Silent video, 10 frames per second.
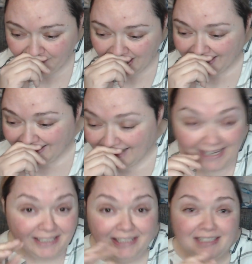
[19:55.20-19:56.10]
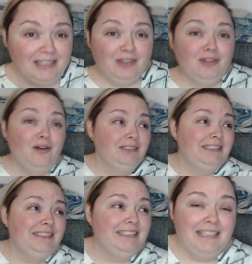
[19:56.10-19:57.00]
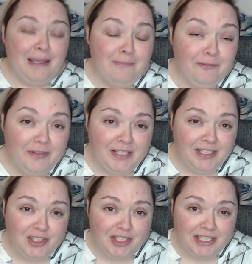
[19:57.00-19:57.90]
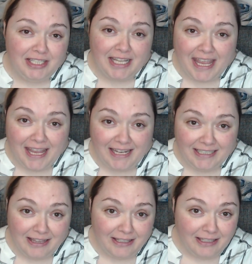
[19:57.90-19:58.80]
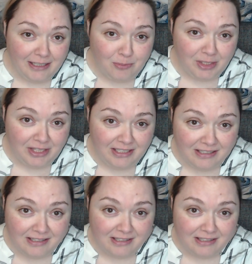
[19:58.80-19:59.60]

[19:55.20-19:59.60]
And I don't see them finishing anything with this